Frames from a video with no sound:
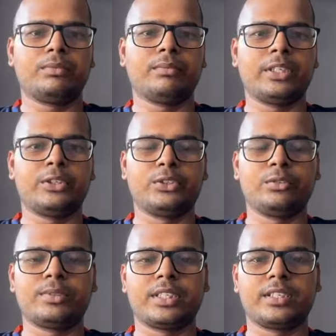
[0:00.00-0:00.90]
my
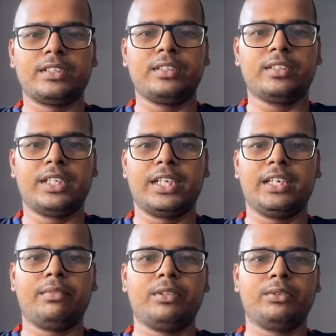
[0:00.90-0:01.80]
YouTube channel AI
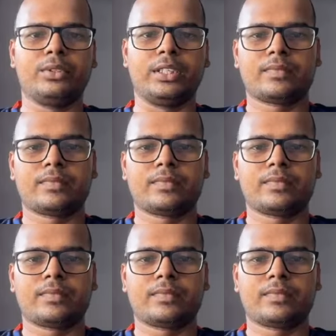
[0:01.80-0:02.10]
with Uday,